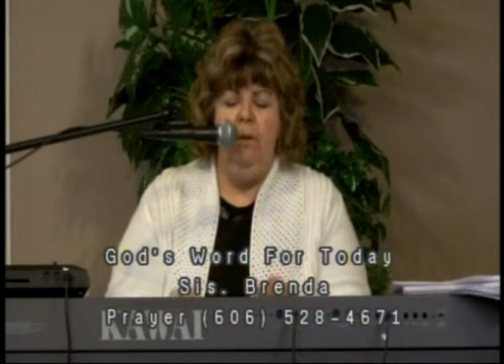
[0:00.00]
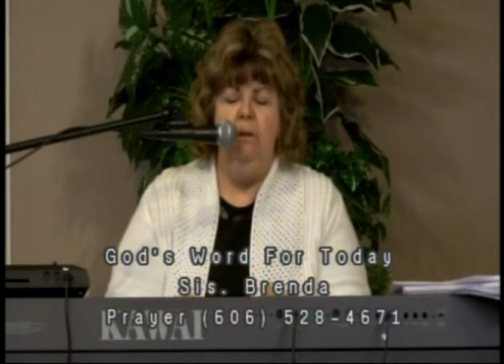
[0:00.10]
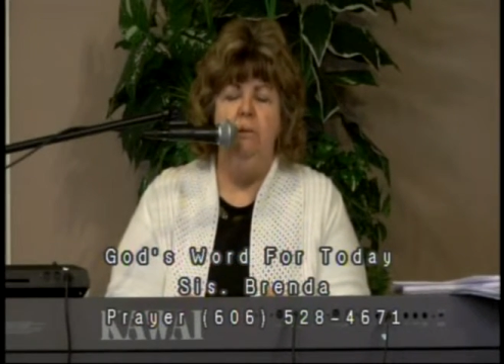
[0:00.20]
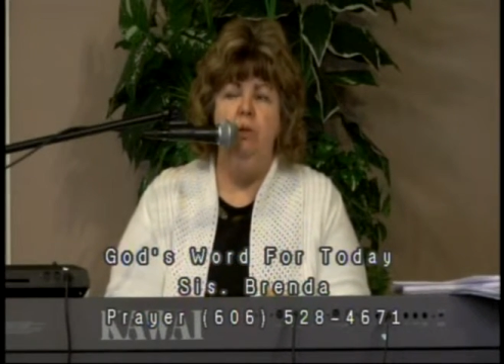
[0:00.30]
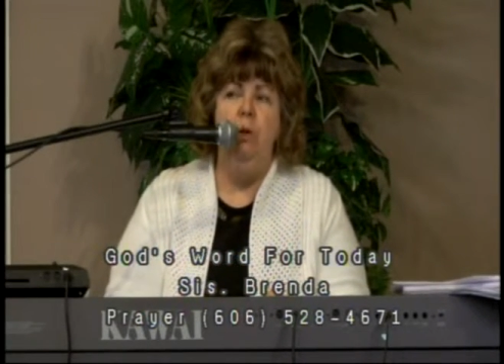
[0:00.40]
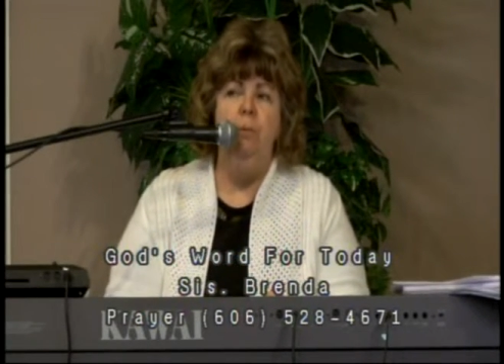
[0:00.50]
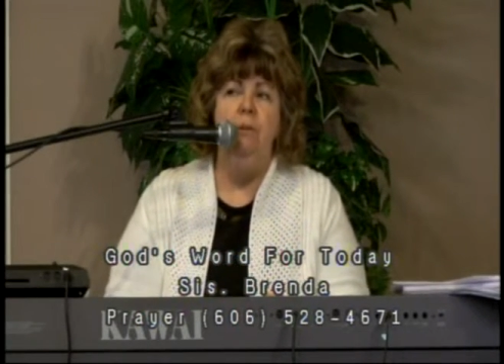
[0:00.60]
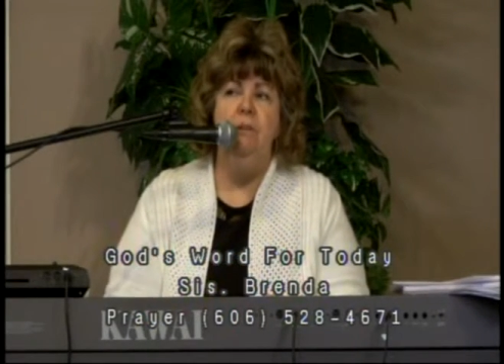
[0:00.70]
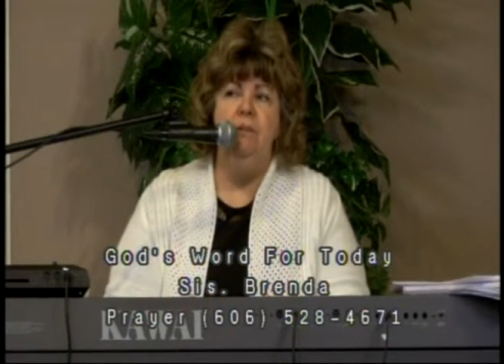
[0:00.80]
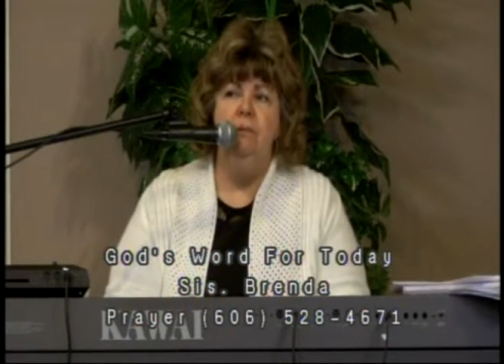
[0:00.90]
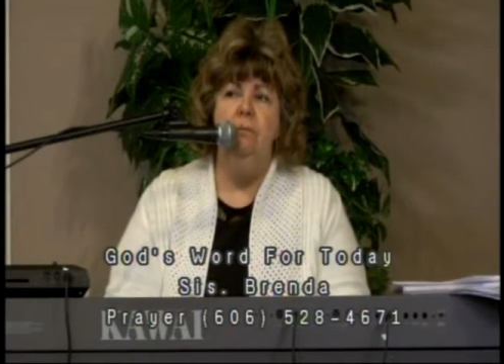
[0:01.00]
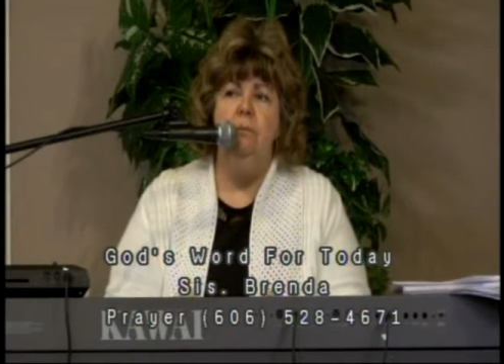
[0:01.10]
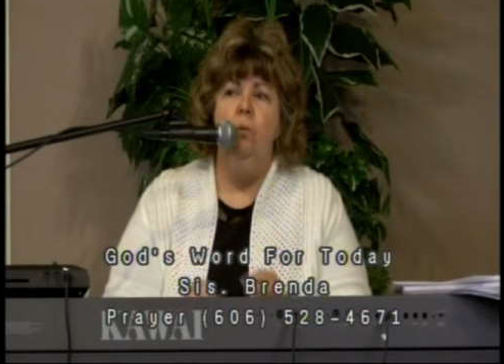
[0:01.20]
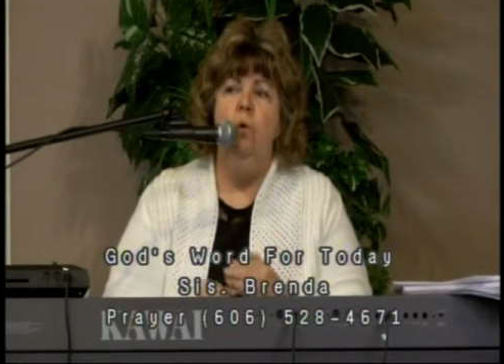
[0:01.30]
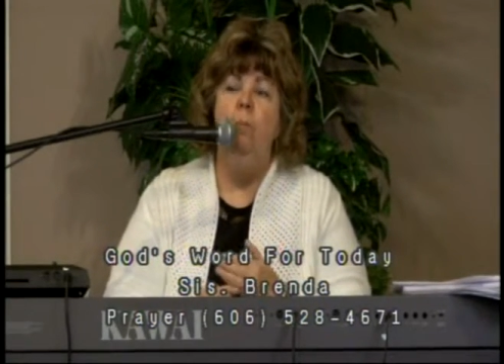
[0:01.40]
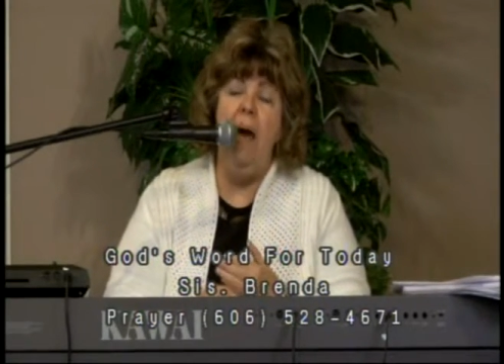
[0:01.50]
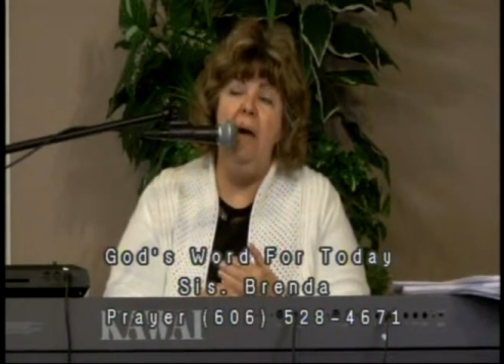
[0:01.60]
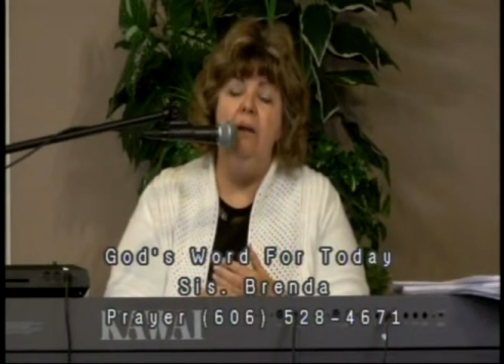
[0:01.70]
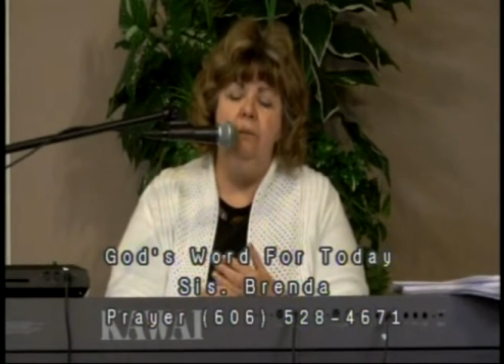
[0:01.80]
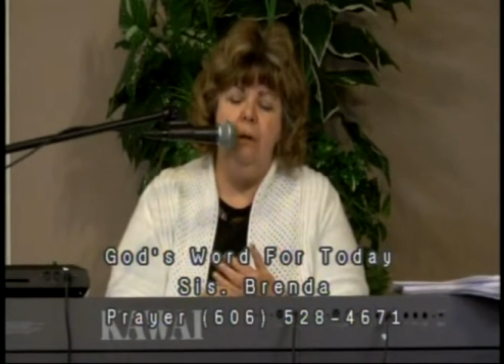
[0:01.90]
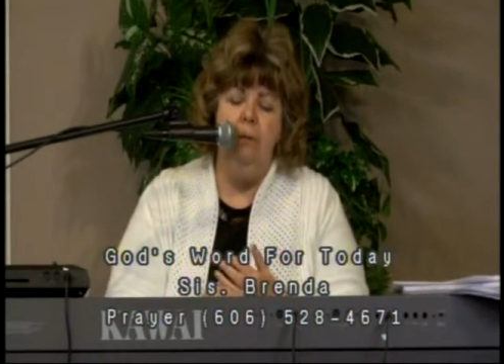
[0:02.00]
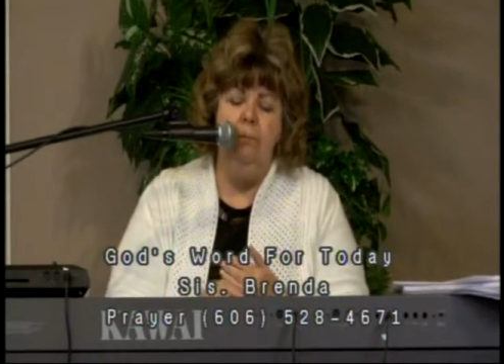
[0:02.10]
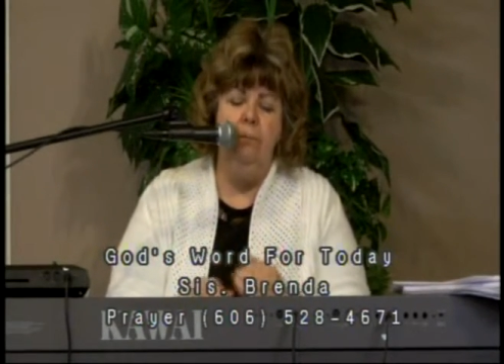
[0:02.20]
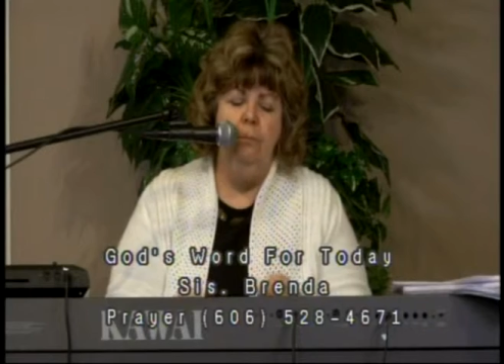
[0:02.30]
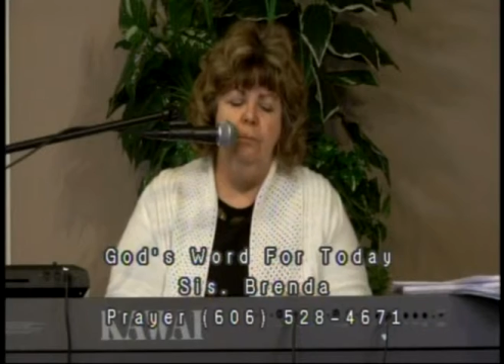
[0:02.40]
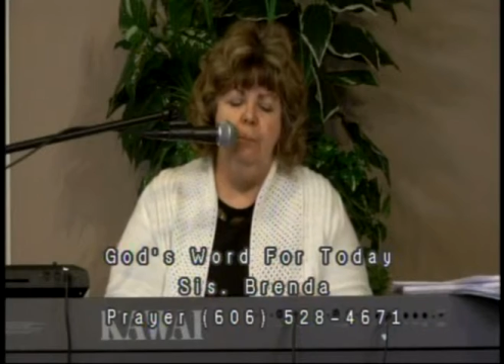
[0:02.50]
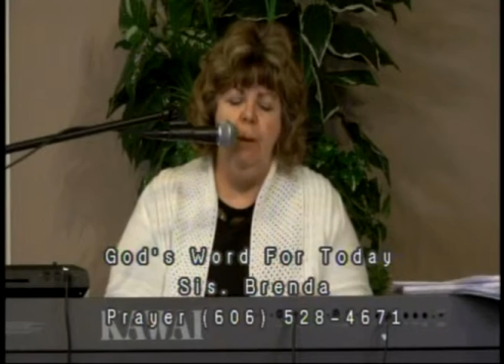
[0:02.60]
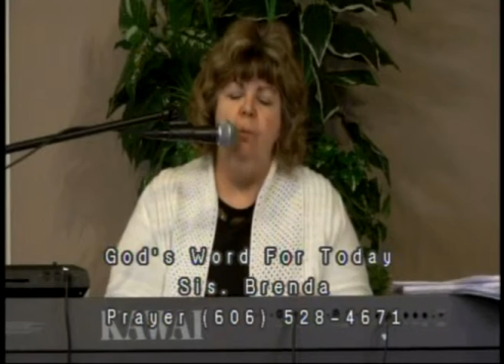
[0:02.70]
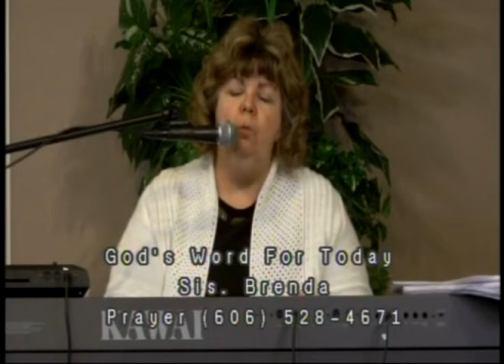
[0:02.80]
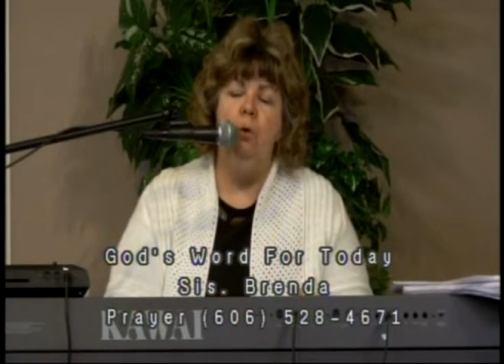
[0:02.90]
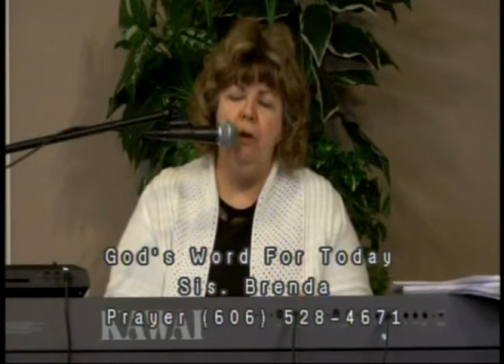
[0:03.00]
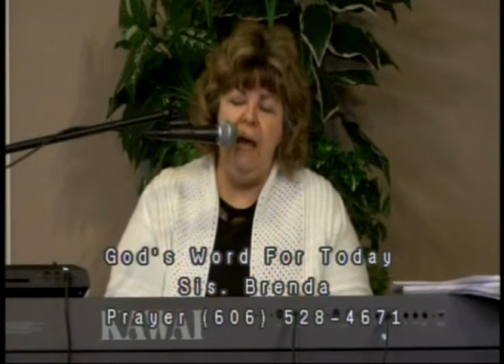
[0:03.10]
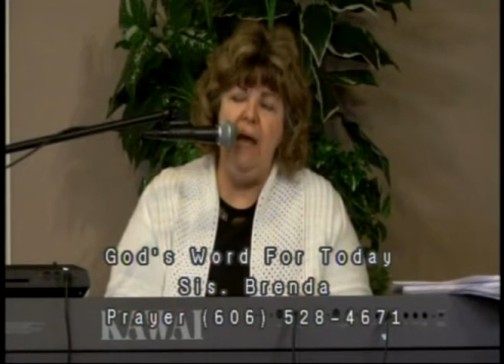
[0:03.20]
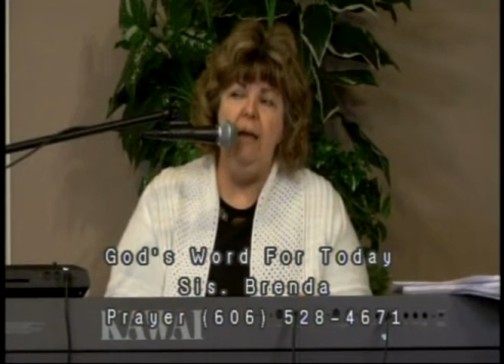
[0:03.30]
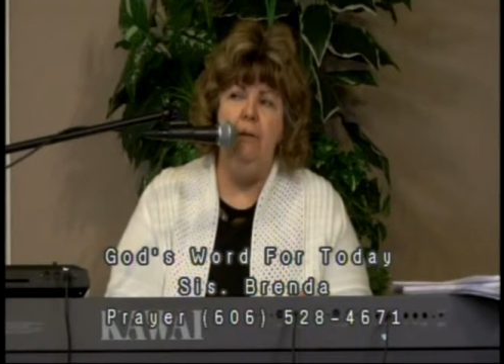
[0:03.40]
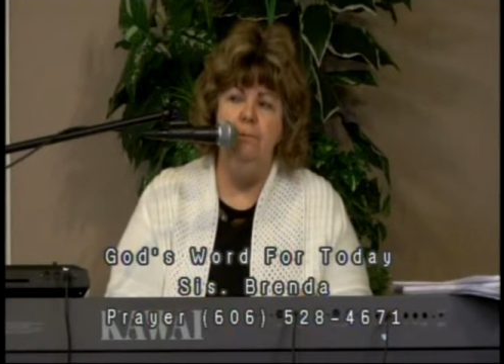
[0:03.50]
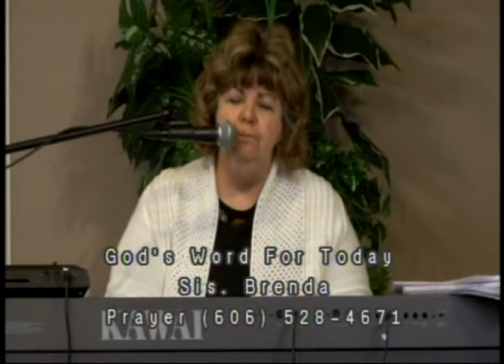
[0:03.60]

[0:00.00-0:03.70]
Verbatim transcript: Serpents were biting them. People were dying.